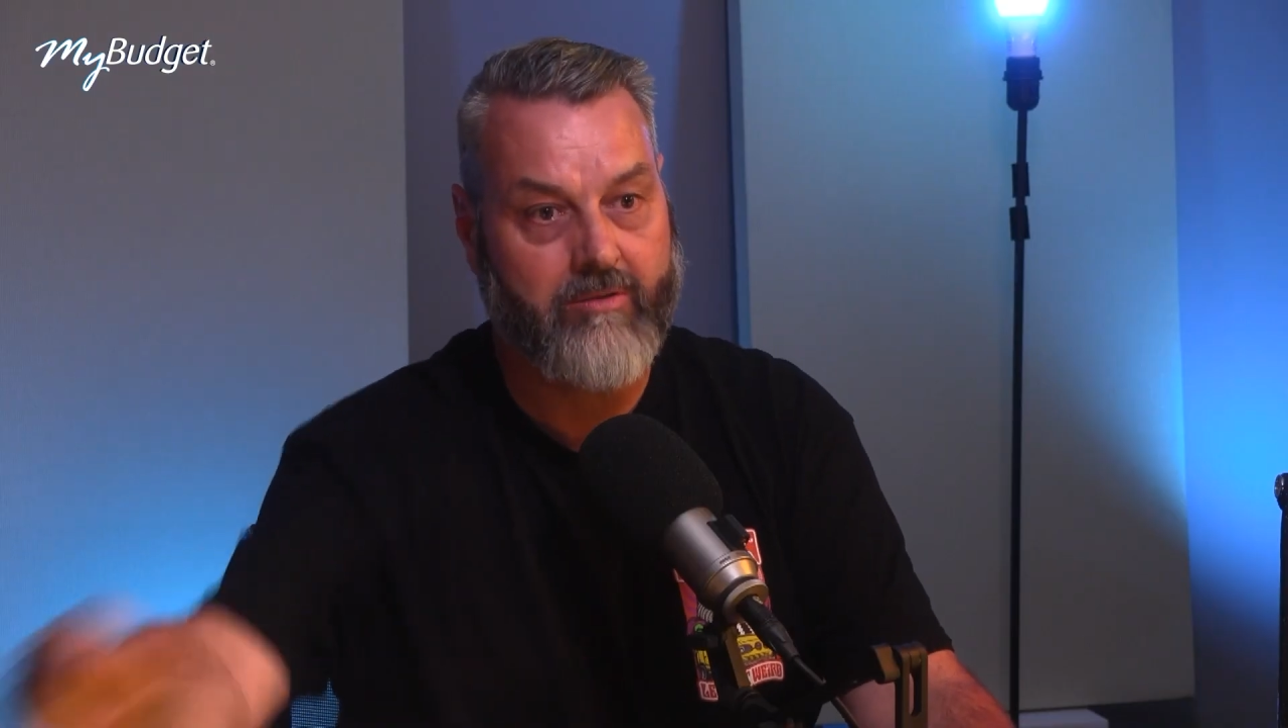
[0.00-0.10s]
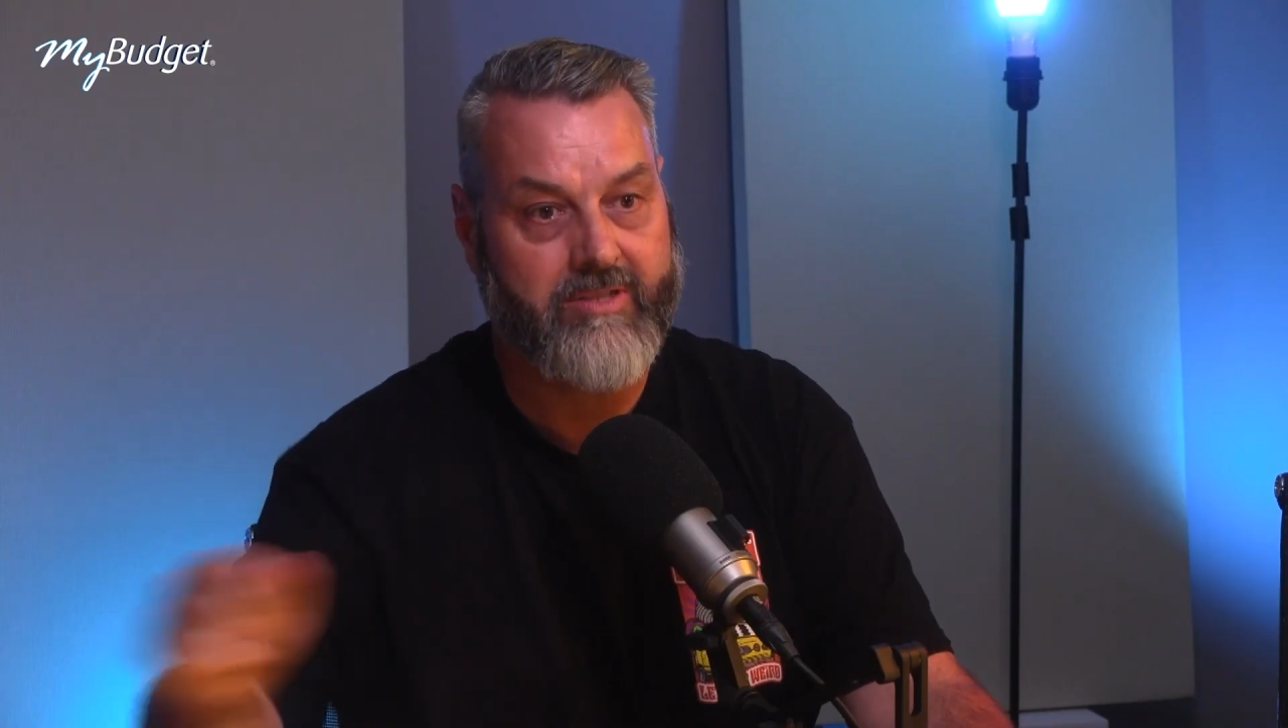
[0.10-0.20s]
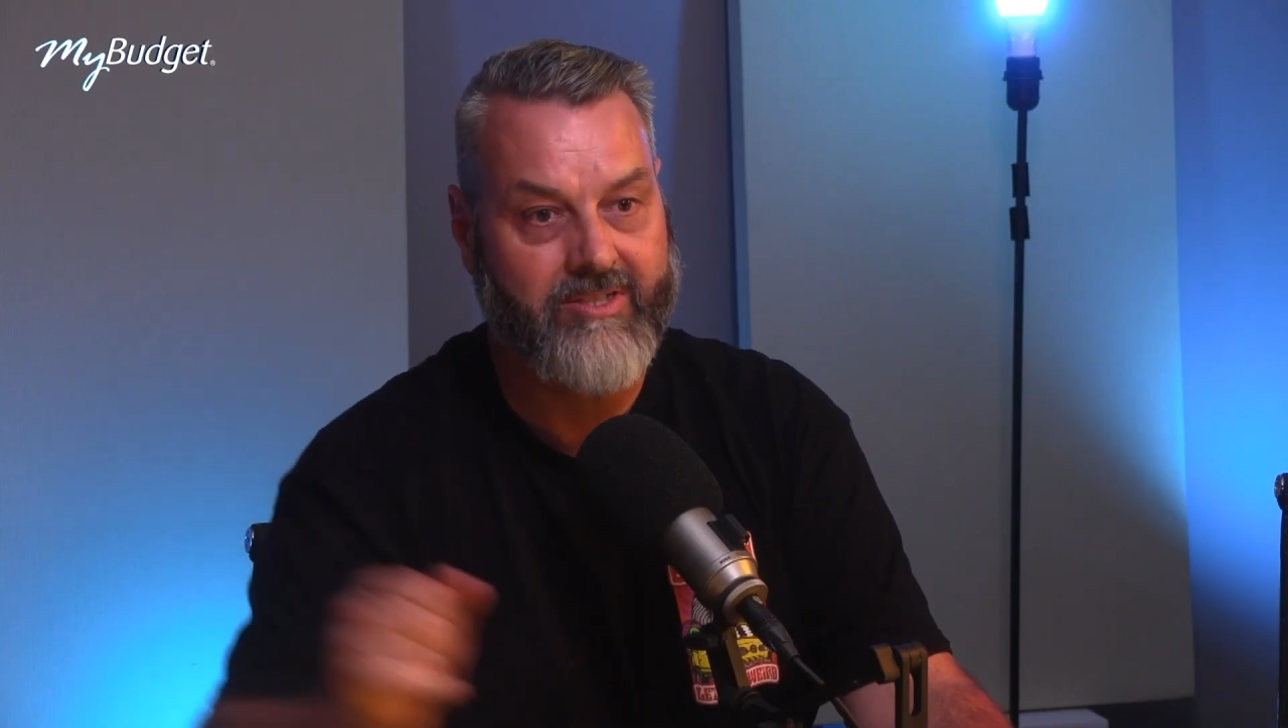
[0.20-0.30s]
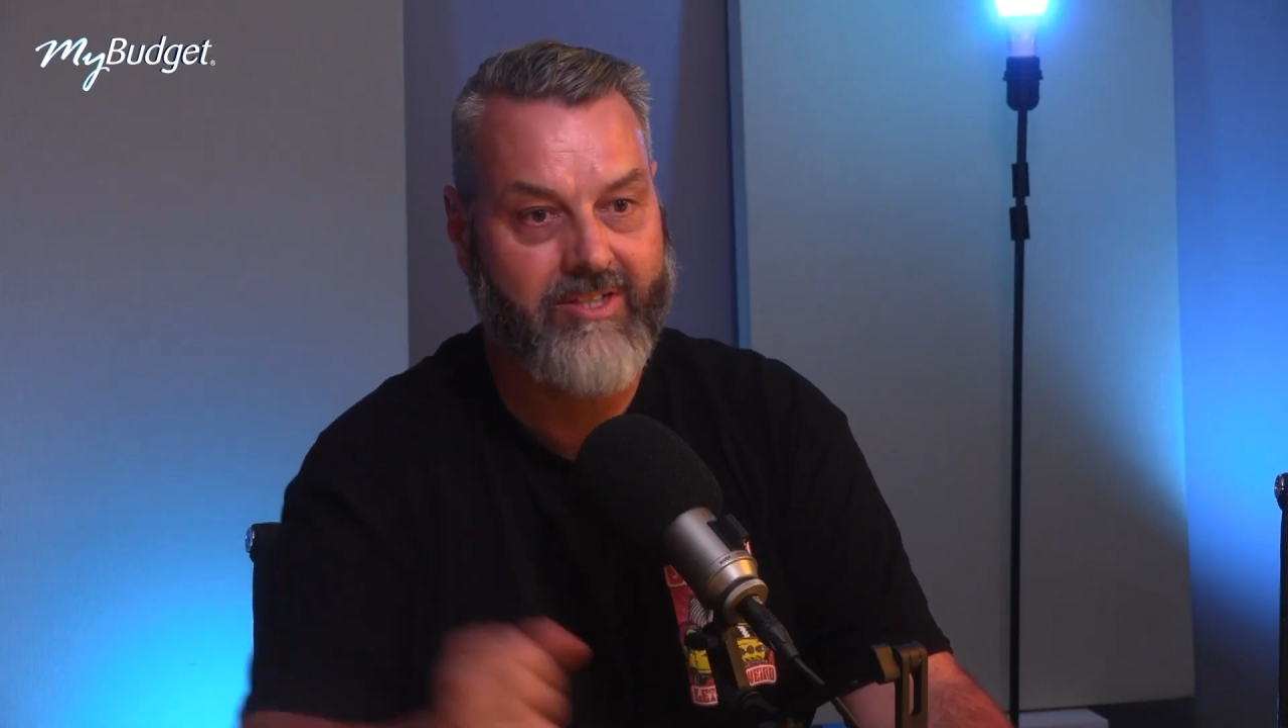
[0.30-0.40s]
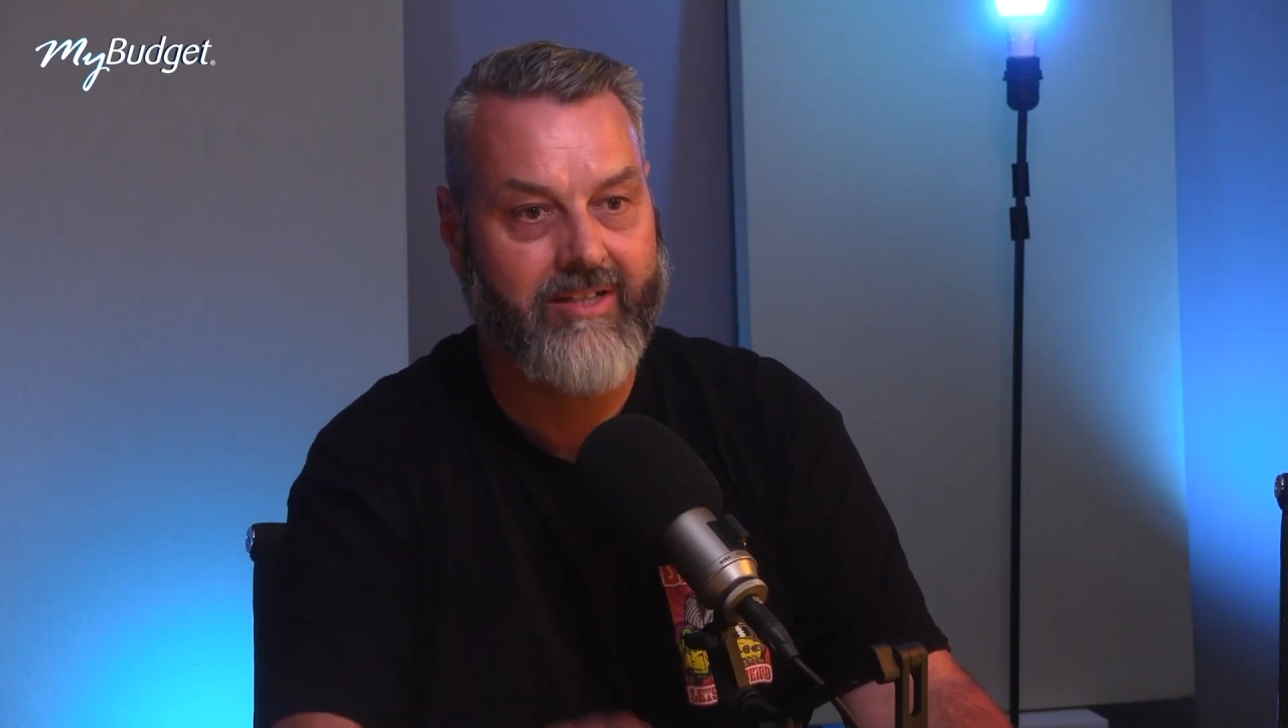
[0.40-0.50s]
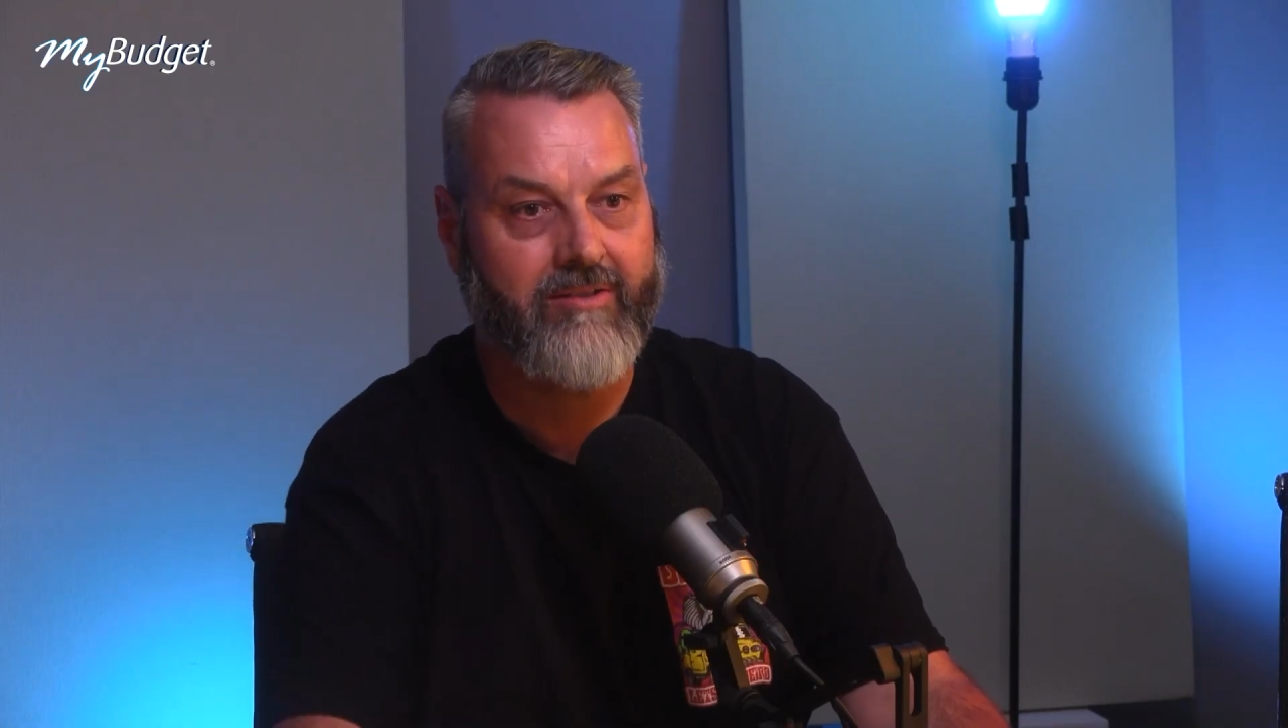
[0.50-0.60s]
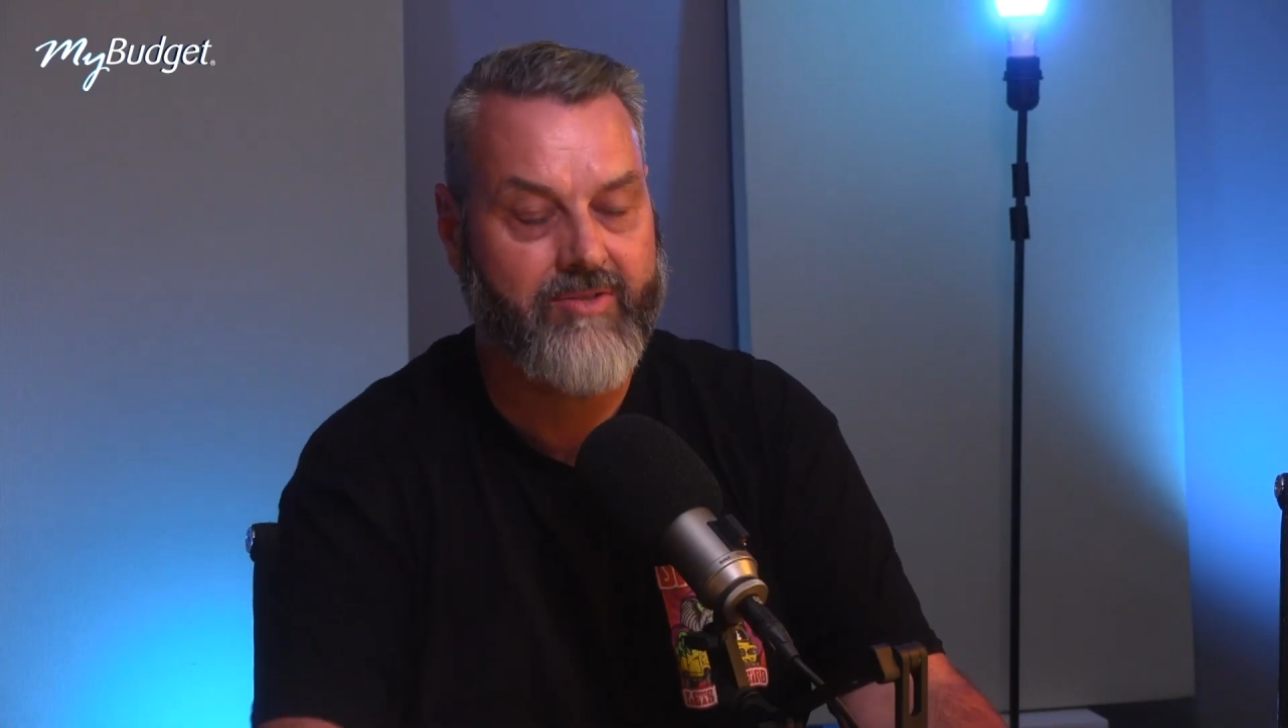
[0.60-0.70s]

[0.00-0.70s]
was in jail.